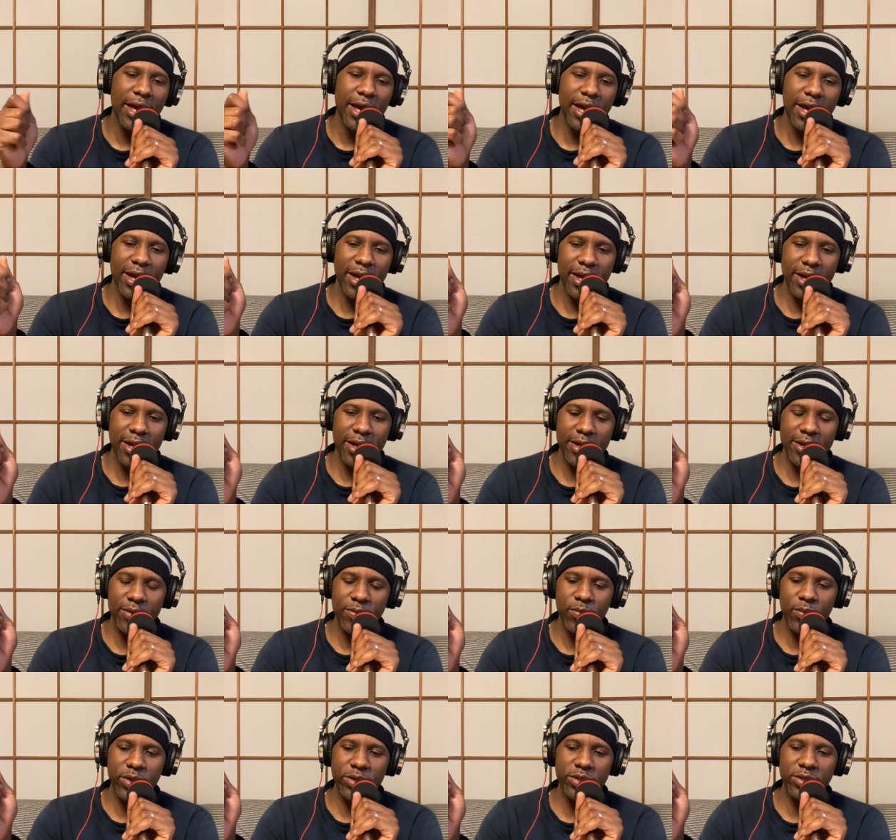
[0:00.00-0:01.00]
And
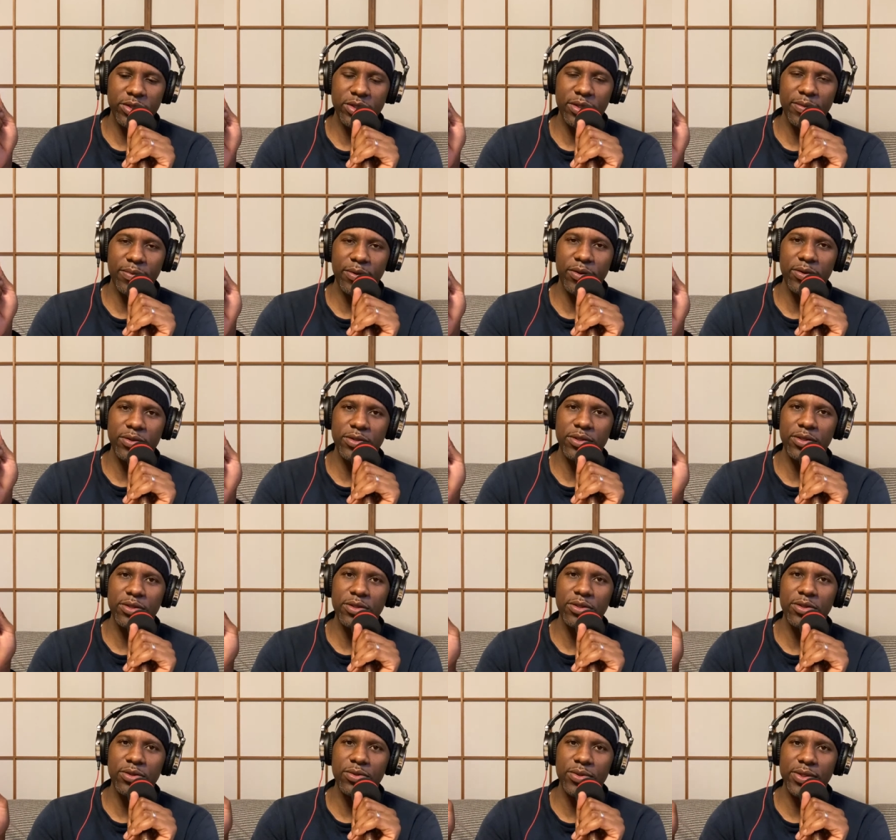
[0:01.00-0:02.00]
what you're supposed to
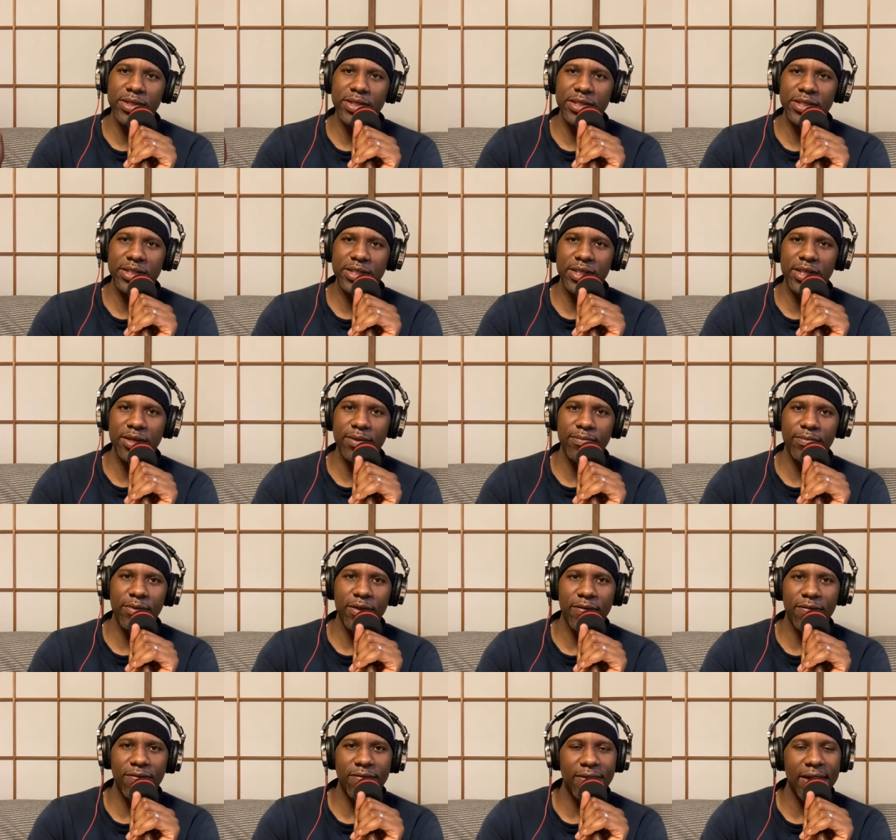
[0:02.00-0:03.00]
do is skim
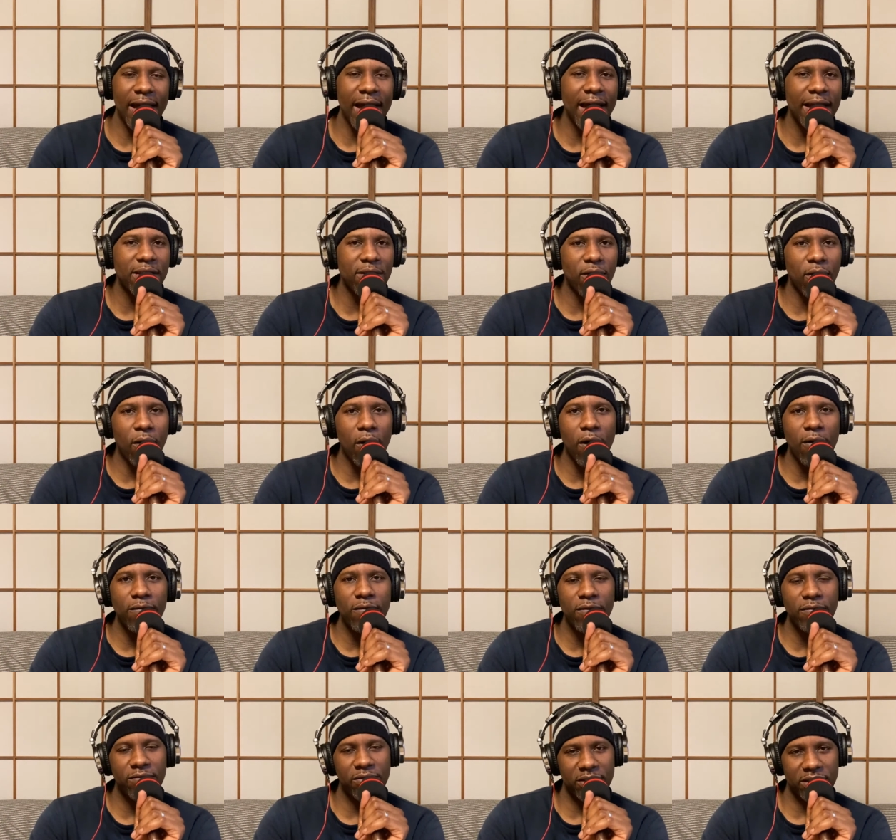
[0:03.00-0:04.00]
the fat off
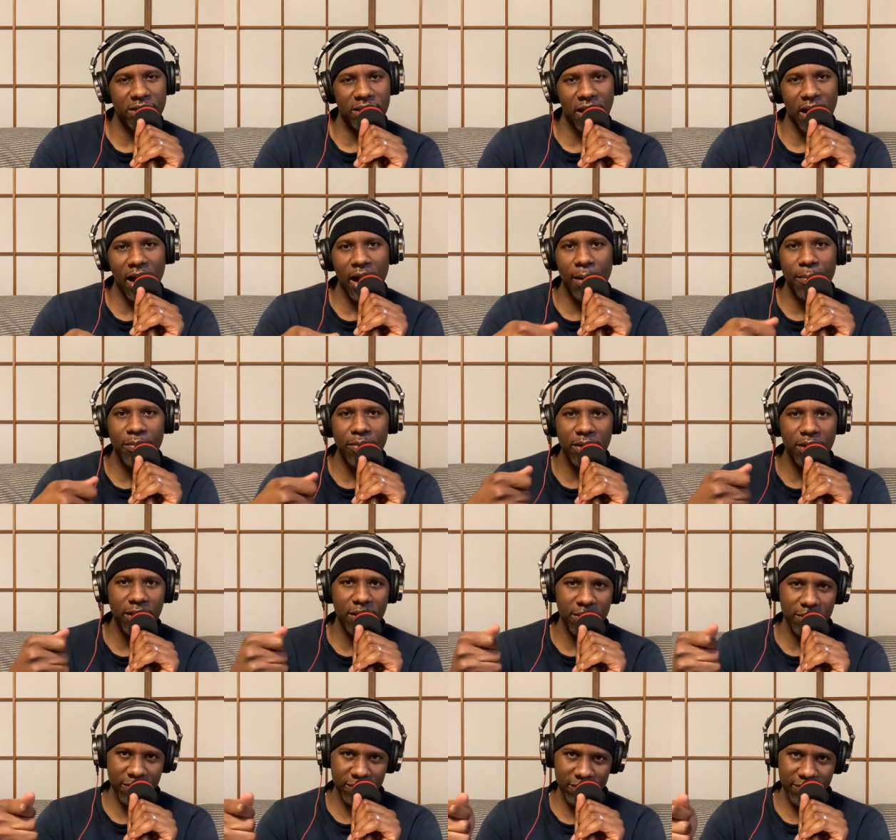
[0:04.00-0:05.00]
of the top
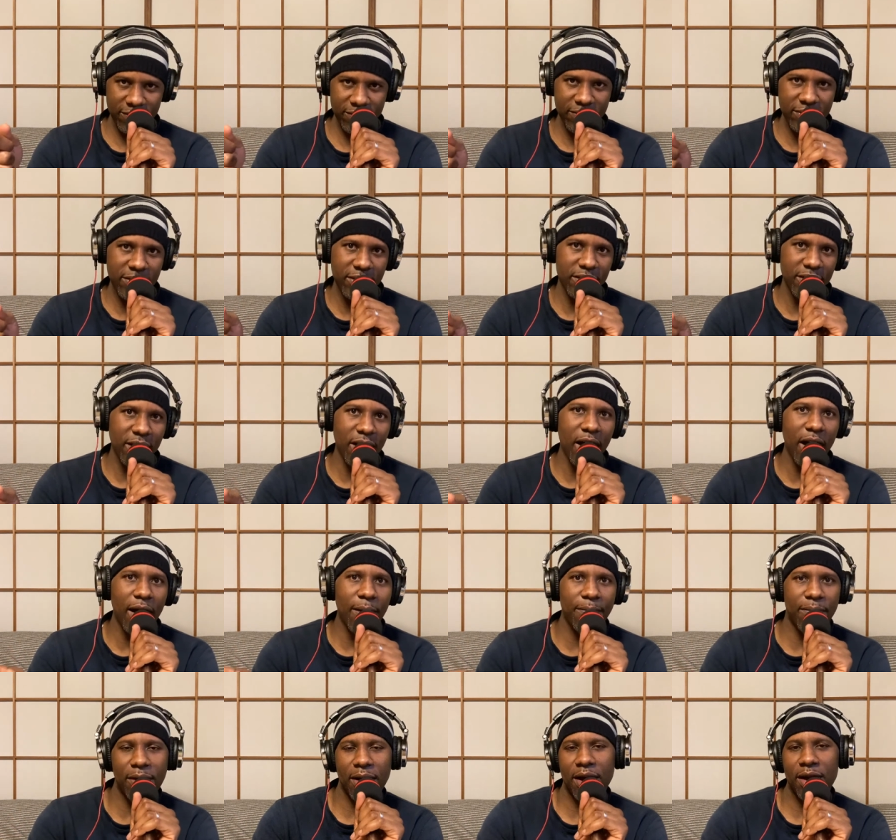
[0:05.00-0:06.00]
of the
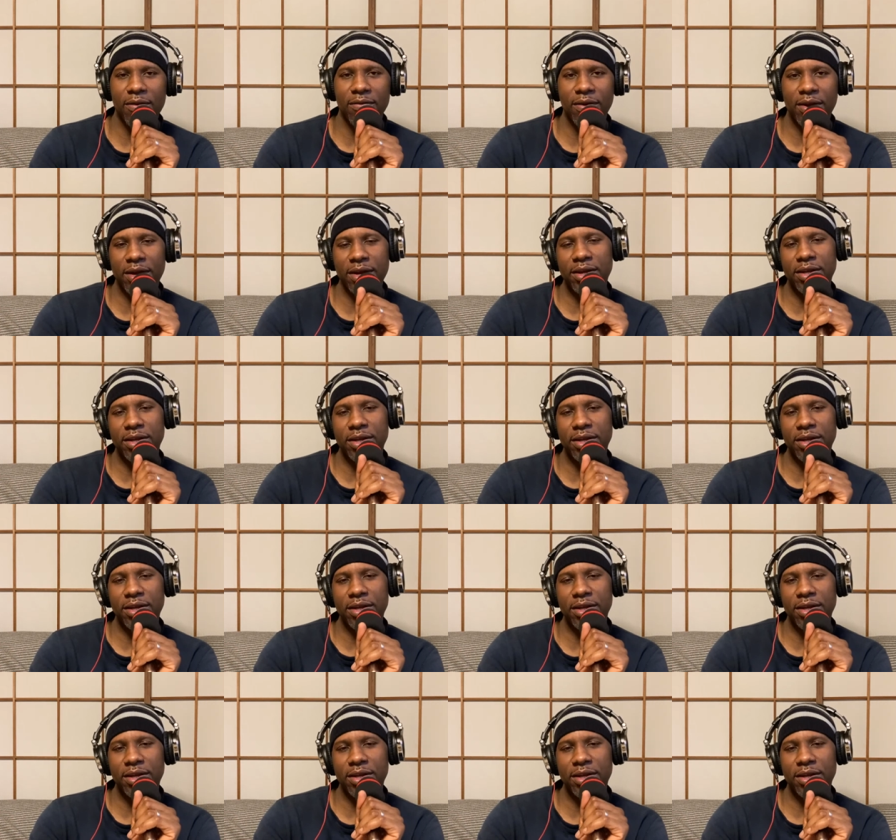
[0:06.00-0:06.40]
hot pot, right?